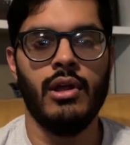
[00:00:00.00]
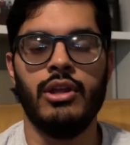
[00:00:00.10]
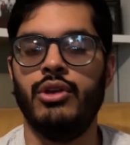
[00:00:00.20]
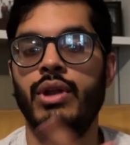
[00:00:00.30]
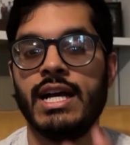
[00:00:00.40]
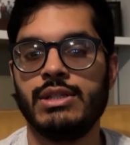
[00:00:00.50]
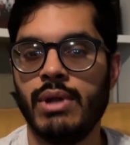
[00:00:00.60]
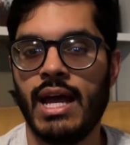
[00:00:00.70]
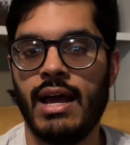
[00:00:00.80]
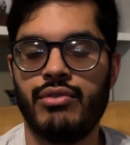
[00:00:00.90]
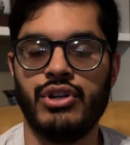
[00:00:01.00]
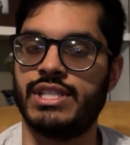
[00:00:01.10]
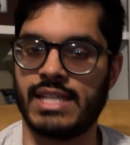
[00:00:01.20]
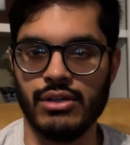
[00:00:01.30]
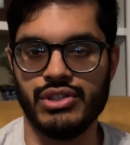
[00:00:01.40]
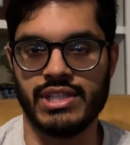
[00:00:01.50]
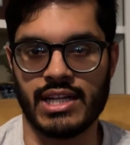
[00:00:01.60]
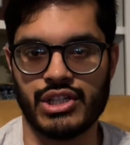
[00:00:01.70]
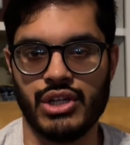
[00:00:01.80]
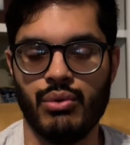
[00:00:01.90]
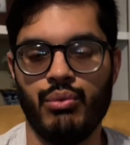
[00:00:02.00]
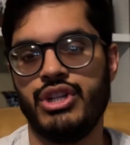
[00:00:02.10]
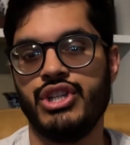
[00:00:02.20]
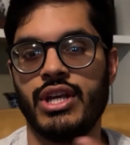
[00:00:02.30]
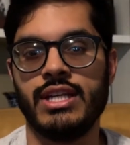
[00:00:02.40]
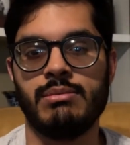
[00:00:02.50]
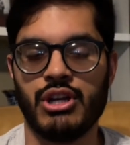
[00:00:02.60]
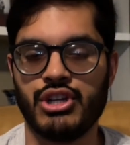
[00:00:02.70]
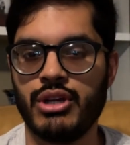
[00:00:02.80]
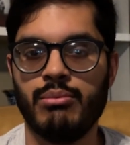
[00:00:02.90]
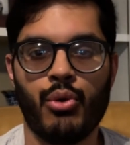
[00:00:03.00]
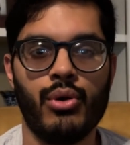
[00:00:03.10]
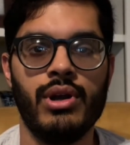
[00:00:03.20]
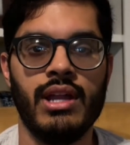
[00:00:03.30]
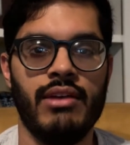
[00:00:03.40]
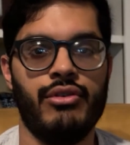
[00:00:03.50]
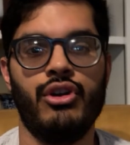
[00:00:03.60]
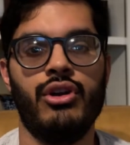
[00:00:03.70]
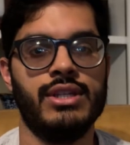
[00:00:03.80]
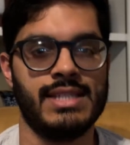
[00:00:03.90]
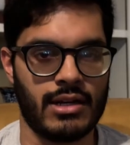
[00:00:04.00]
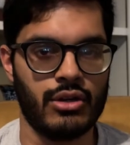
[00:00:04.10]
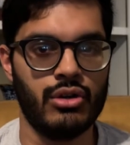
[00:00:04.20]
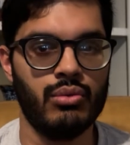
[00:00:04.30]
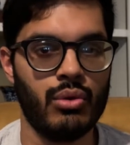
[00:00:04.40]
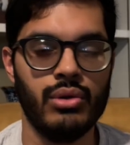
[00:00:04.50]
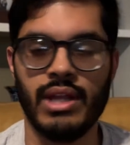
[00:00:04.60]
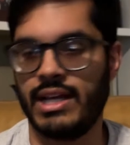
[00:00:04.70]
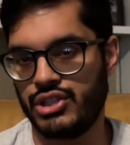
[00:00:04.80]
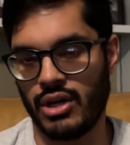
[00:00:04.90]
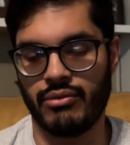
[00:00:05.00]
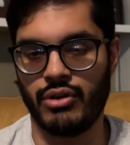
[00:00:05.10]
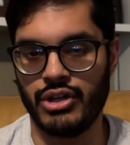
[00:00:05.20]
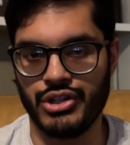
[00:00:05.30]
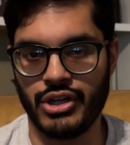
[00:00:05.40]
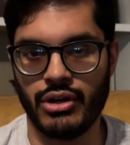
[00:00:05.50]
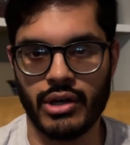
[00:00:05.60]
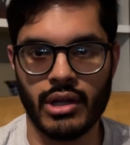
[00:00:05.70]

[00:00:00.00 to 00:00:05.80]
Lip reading: You next want to have your skills section, which is especially important if you're in a technical role like software engineering.